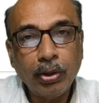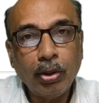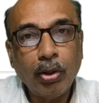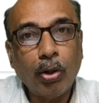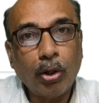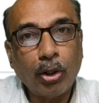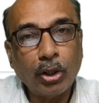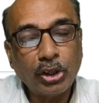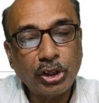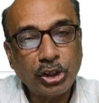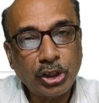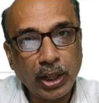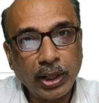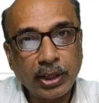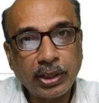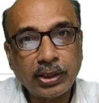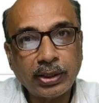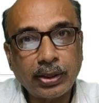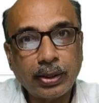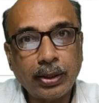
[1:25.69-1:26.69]
or
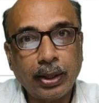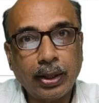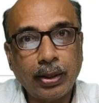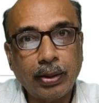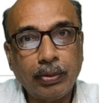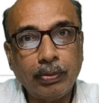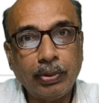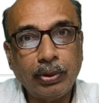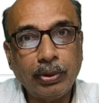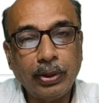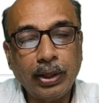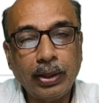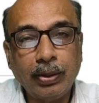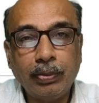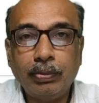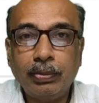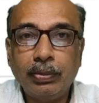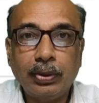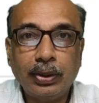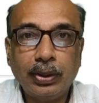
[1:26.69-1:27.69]
checks they come to them,